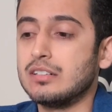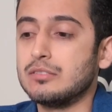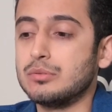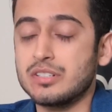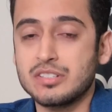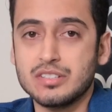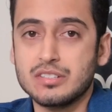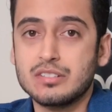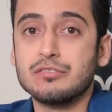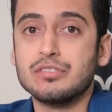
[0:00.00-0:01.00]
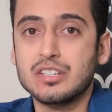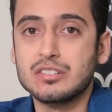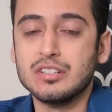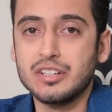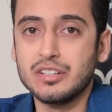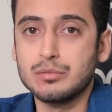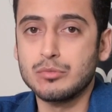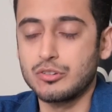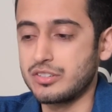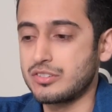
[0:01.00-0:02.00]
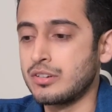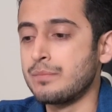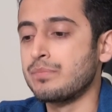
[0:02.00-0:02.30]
versus the fixed 30-year mortgage.